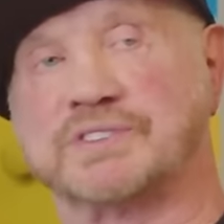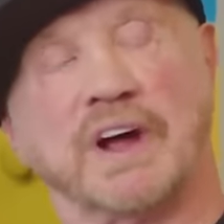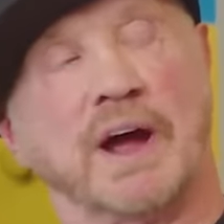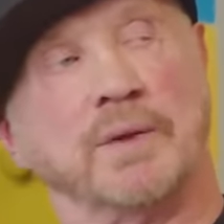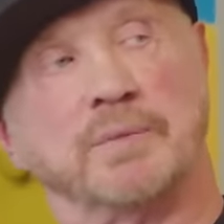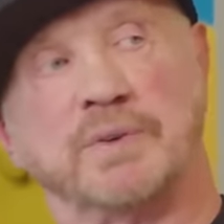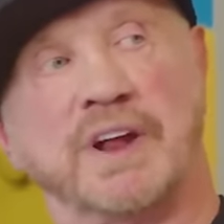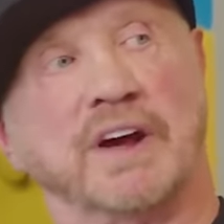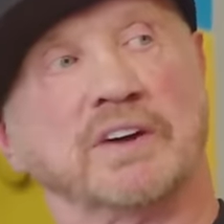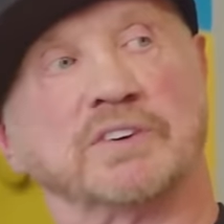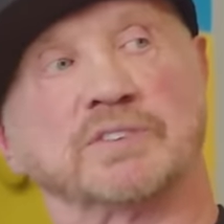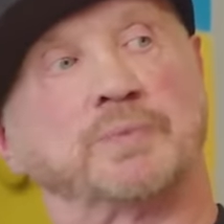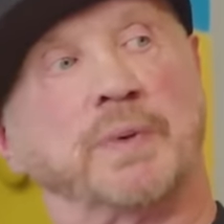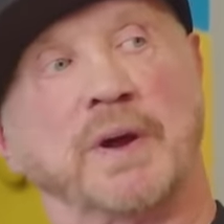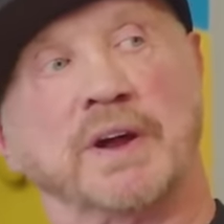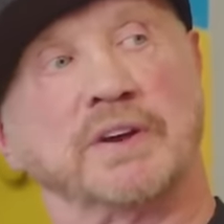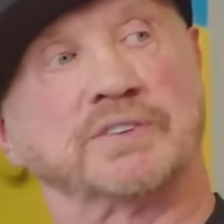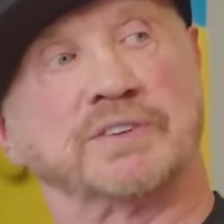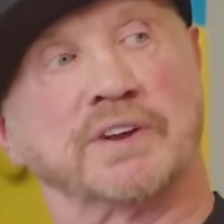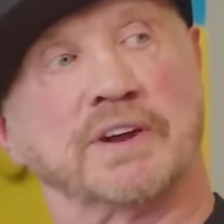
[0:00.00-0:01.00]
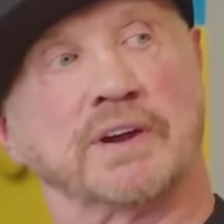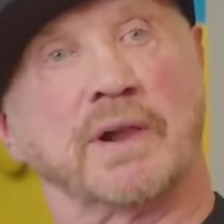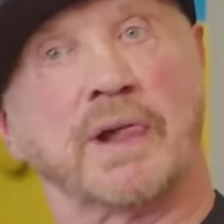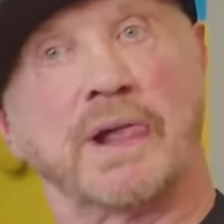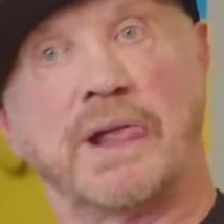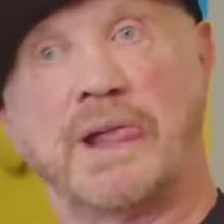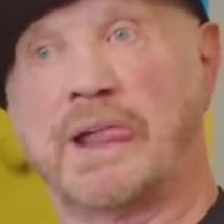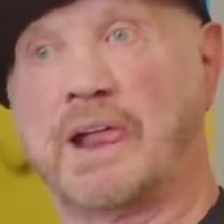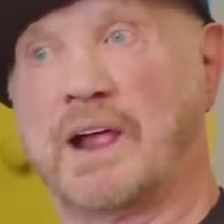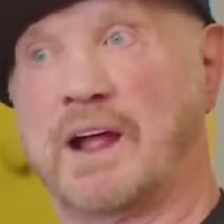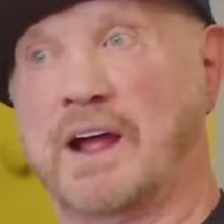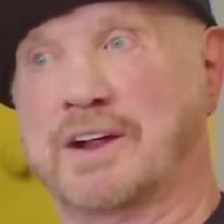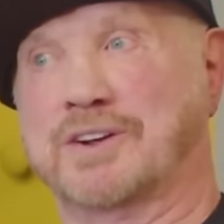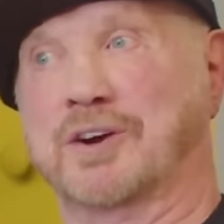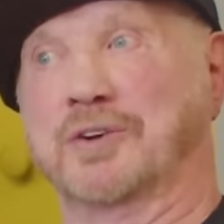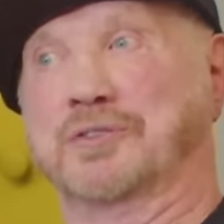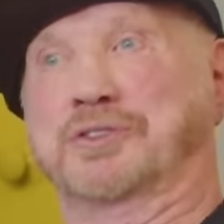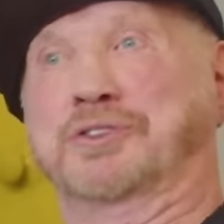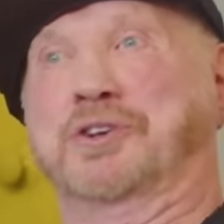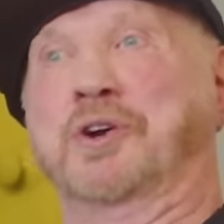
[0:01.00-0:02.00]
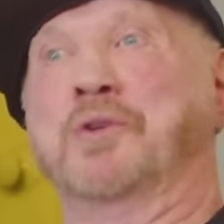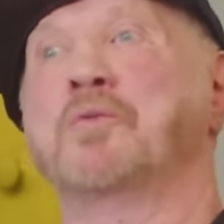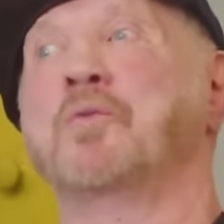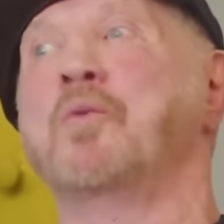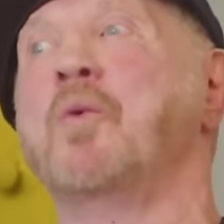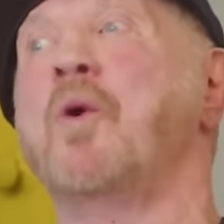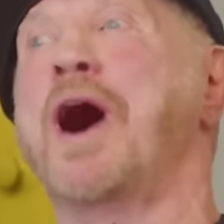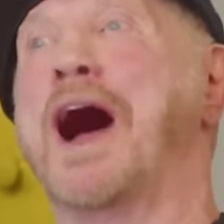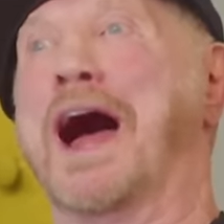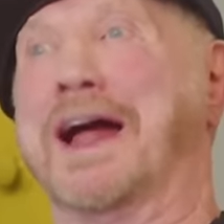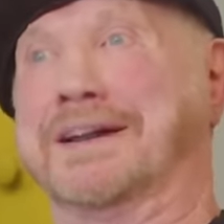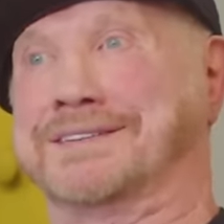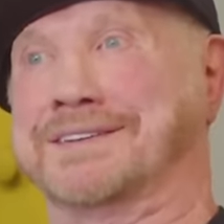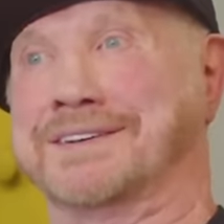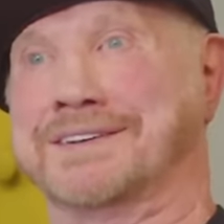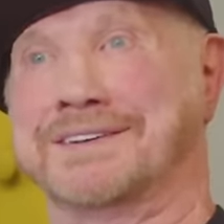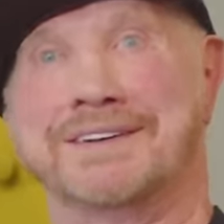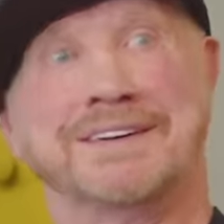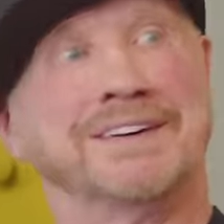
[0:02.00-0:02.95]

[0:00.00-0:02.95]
Diamond Dallas Page thing. I go, do what?